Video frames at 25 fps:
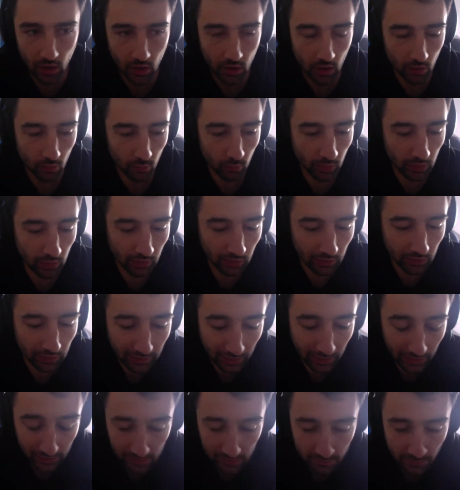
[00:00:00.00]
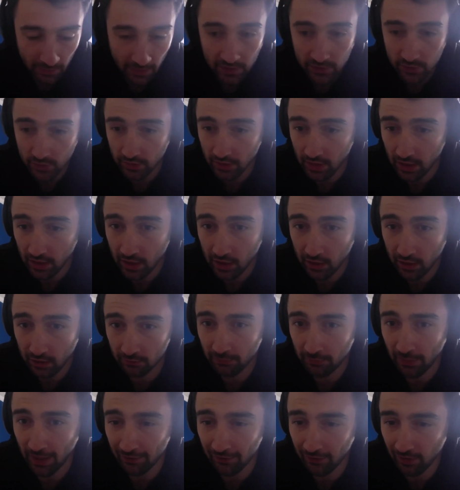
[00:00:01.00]
Well, again, depends on their kind of
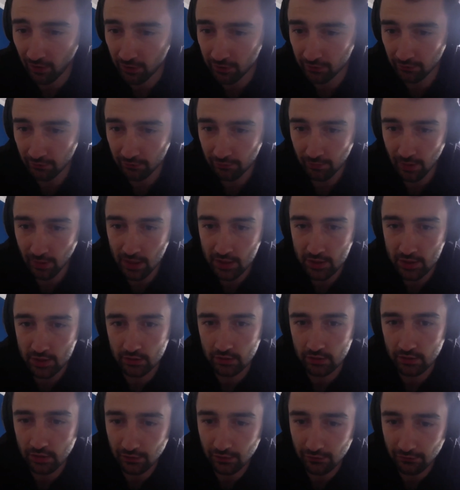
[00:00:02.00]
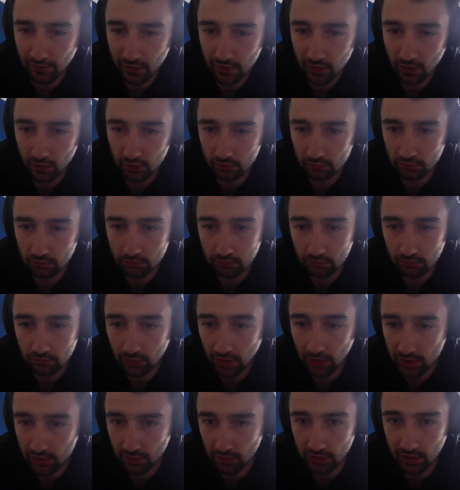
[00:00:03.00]
background of information. If they know
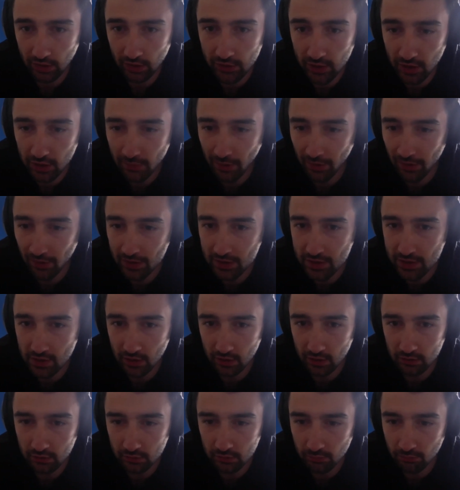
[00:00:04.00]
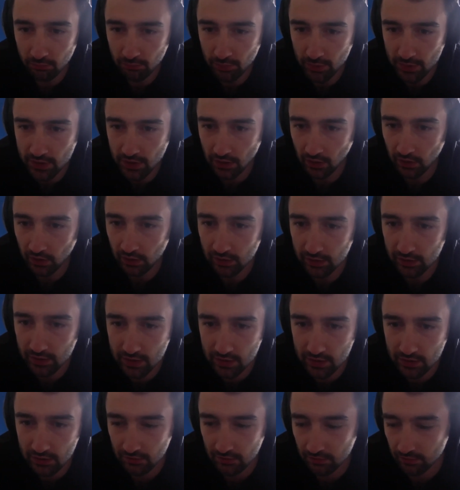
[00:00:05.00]
literally nothing about SEO
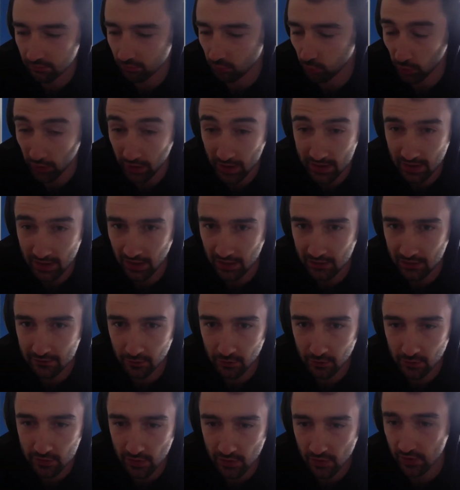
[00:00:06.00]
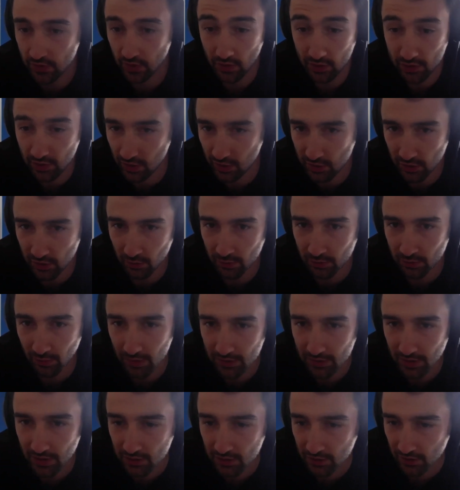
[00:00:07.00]
besides what it stands for, so search engine
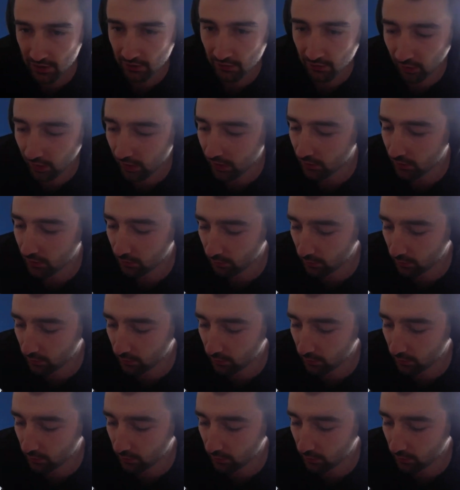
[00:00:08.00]
optimization, right?